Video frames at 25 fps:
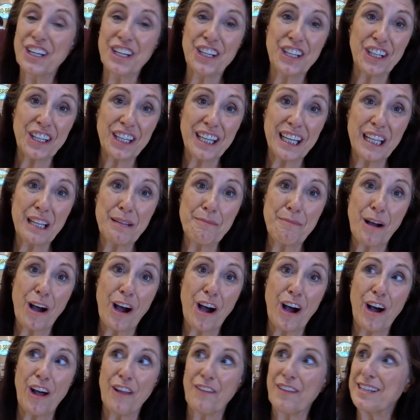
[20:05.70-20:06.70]
Good little
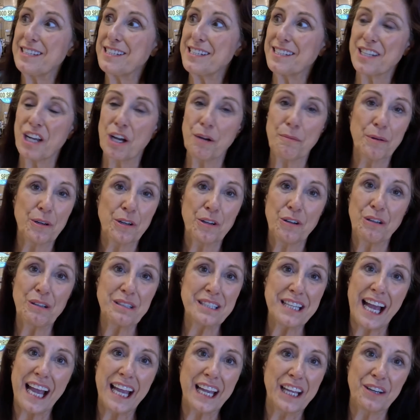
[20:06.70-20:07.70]
bar. This is open all
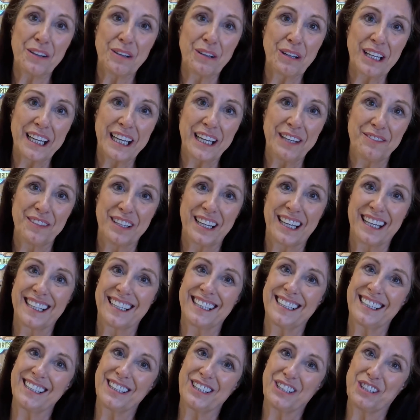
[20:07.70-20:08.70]
day and all evening.
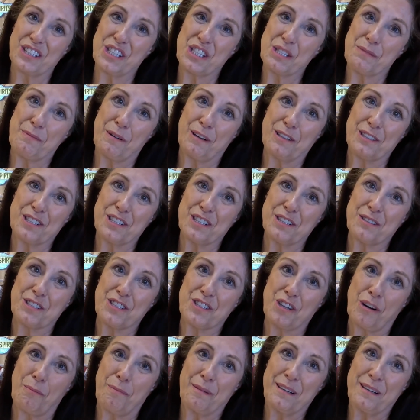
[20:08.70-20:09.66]
Good spot to drop